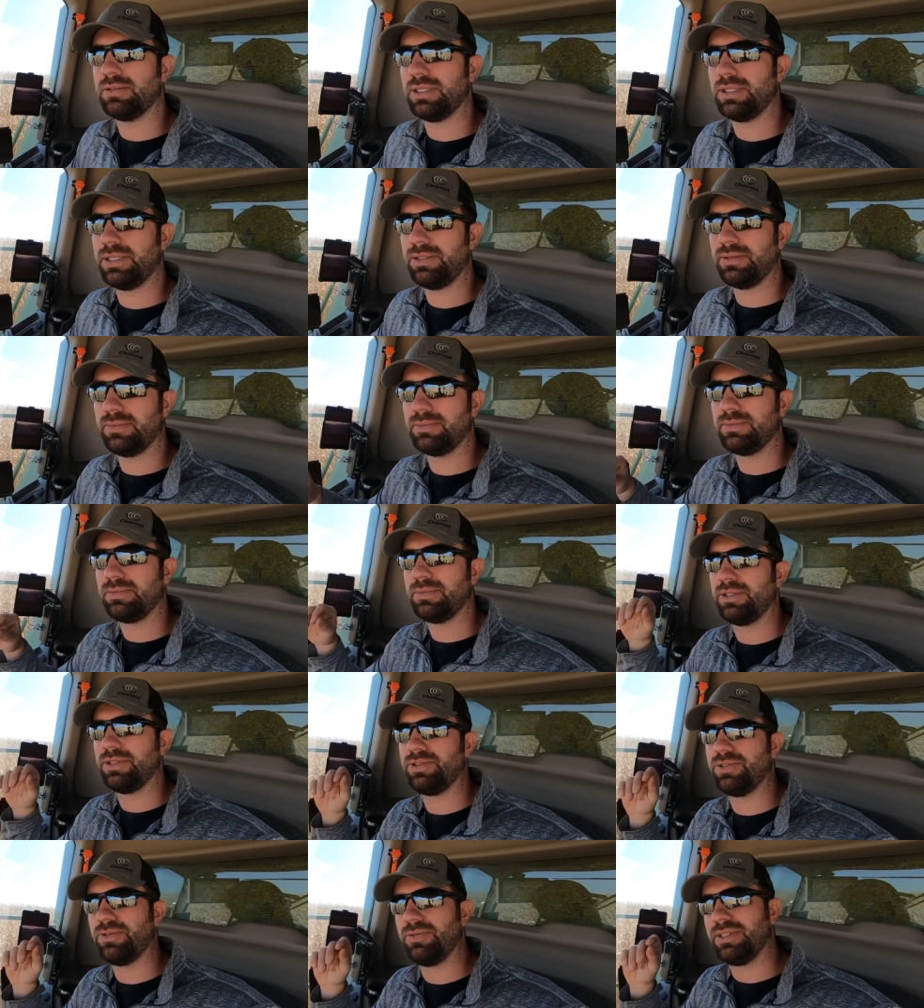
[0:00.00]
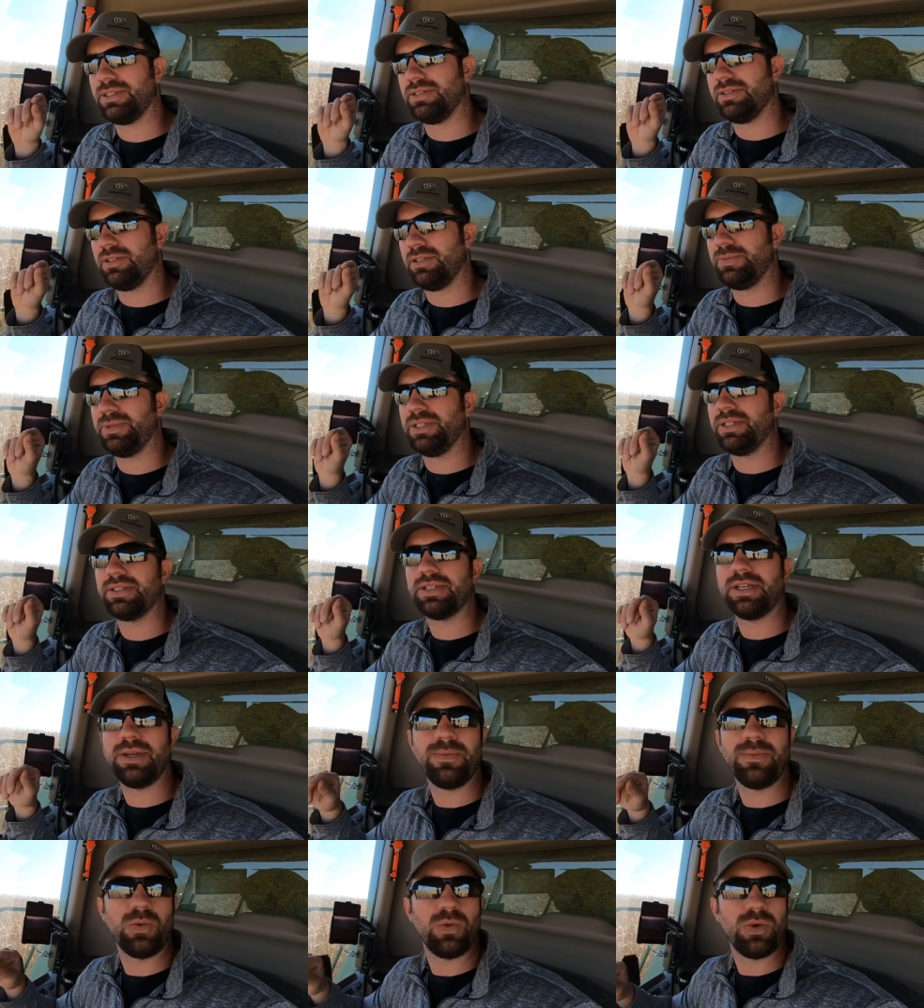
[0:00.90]
and there's always a little bit of
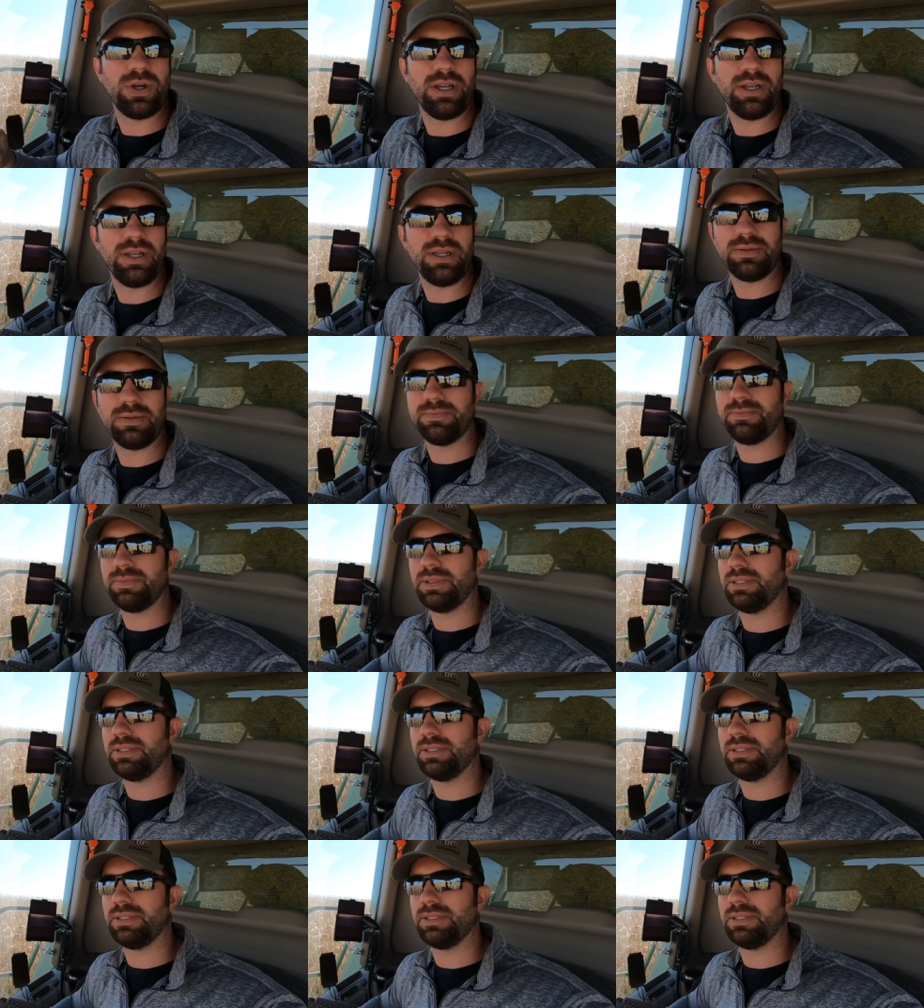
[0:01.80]
time of waiting,